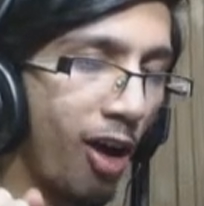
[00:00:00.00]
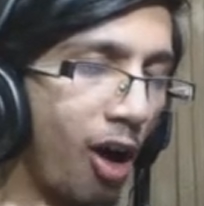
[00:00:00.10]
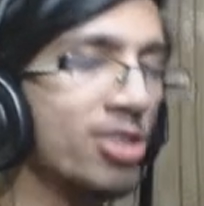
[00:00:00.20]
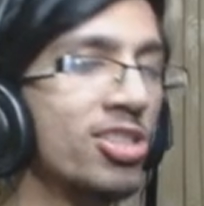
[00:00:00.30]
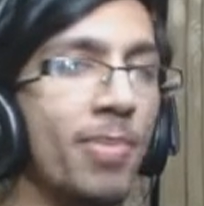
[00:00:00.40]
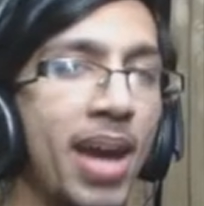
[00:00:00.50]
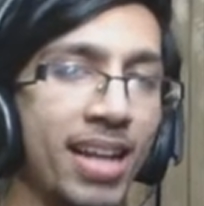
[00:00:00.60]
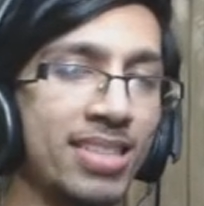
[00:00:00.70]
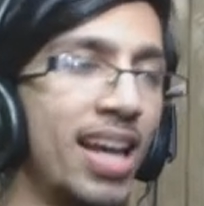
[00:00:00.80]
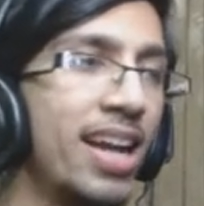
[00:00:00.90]
awesome,
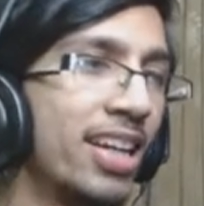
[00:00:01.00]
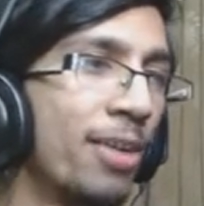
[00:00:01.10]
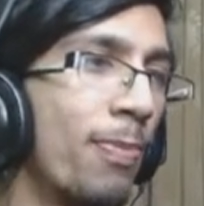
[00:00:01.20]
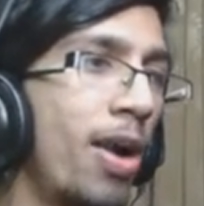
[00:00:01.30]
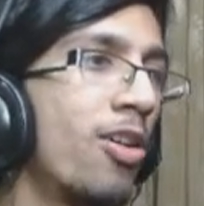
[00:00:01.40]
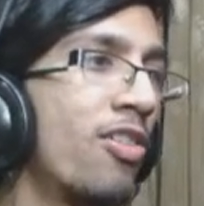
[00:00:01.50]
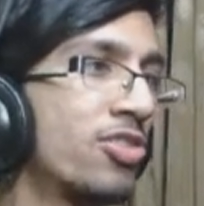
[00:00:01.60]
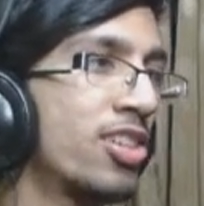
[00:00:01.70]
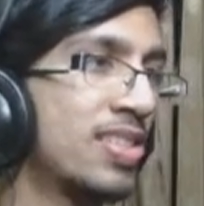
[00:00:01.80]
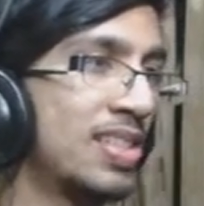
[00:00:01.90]
exciting part of
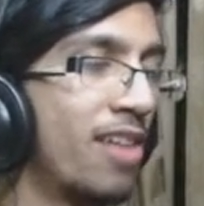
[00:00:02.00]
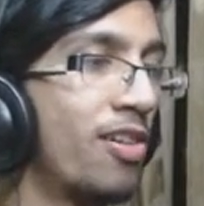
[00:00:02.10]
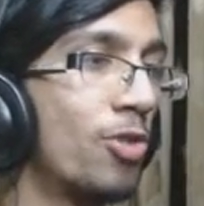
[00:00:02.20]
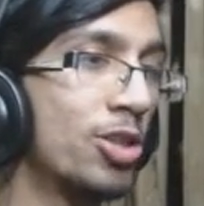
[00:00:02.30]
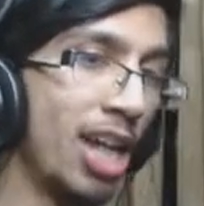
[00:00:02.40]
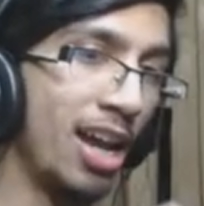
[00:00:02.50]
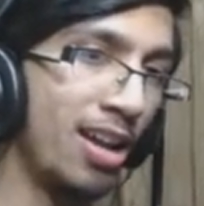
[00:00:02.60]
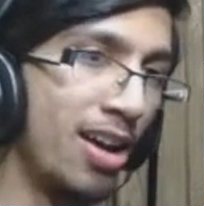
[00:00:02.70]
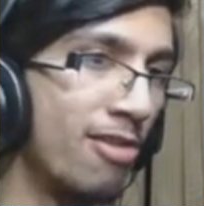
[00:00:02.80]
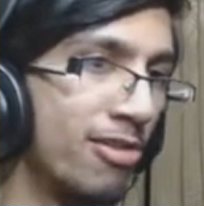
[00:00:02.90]
this level, which I
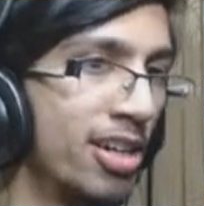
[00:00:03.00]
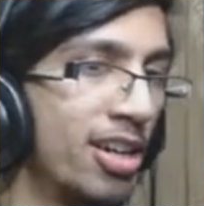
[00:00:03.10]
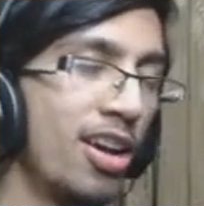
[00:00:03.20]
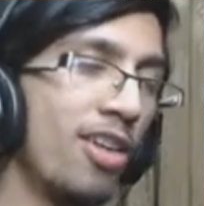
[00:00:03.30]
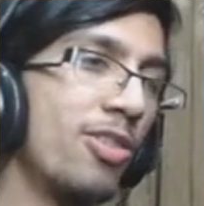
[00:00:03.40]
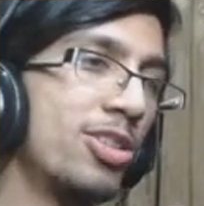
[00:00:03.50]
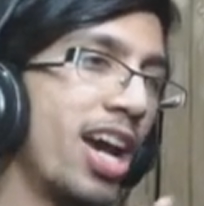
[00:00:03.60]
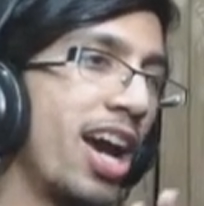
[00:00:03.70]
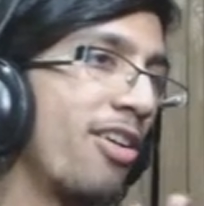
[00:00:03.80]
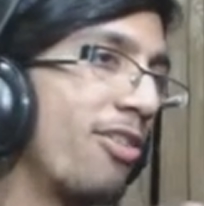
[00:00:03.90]
loved, which
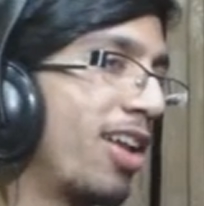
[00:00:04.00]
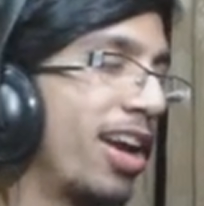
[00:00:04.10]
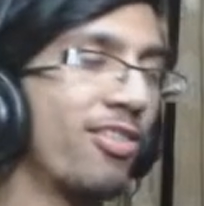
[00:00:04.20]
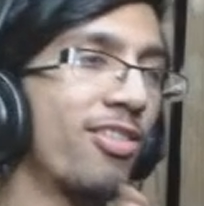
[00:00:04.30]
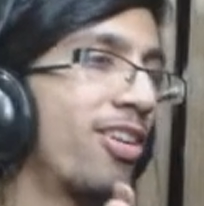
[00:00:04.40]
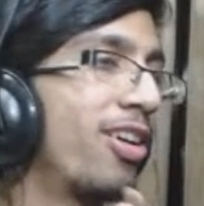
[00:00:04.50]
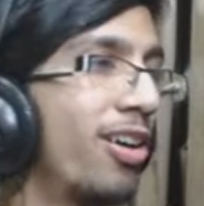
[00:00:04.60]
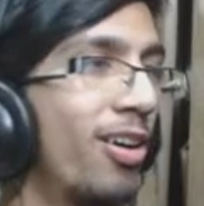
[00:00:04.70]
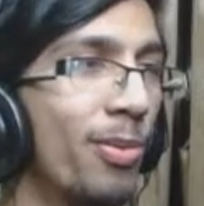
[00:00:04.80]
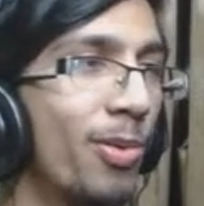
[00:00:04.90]
I like.
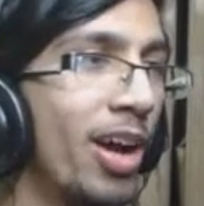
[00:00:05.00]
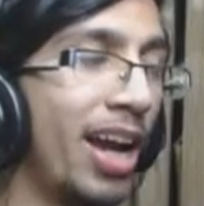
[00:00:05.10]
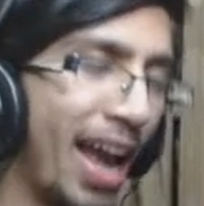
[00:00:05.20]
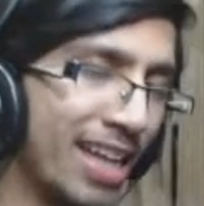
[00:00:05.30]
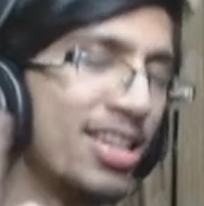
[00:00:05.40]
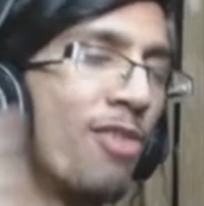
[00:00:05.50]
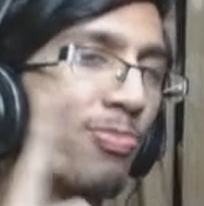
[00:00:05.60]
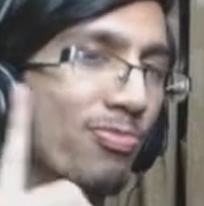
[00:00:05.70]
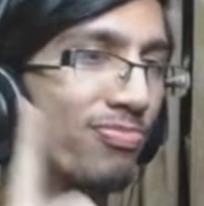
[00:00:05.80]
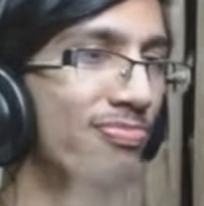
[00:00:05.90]
Oh boy,
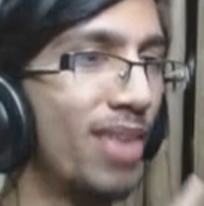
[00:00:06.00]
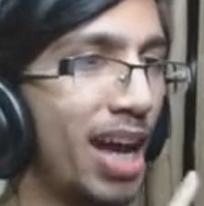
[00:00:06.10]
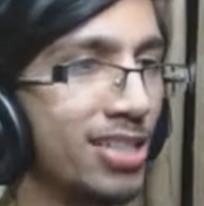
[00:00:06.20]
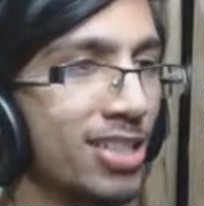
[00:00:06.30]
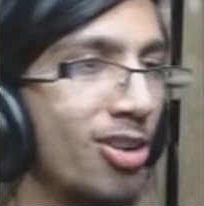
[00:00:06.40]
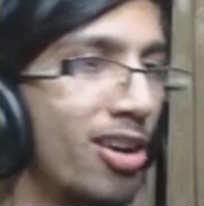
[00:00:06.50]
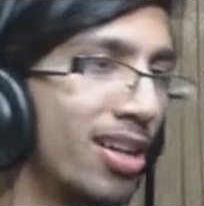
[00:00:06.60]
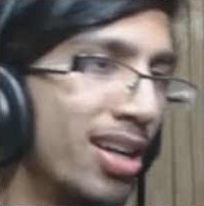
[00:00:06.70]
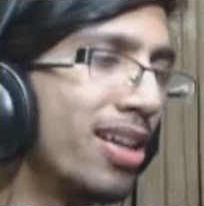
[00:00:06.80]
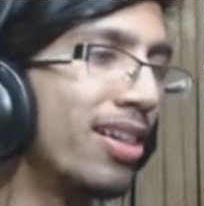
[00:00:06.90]
except I just got a
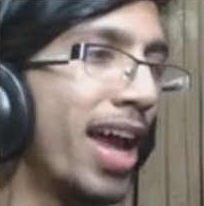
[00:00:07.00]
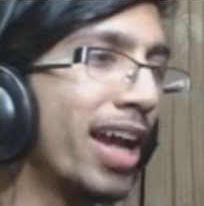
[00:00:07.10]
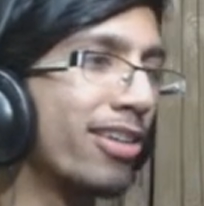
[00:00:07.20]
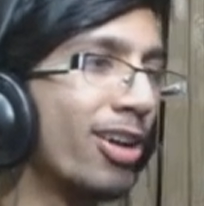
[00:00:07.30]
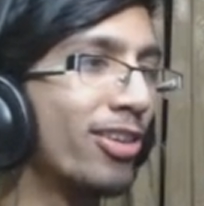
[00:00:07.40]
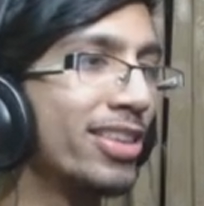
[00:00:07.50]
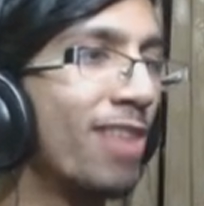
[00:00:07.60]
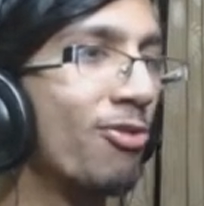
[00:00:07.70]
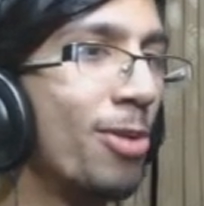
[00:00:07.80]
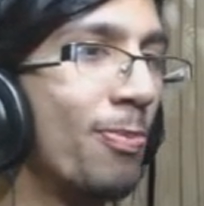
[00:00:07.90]
little angry on
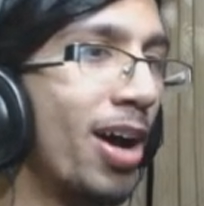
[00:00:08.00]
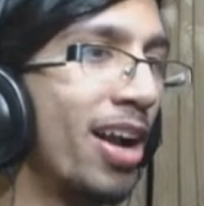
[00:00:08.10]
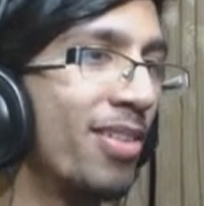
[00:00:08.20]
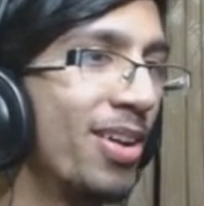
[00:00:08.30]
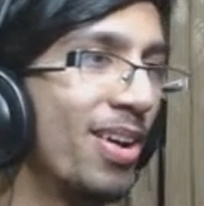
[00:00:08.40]
that one part,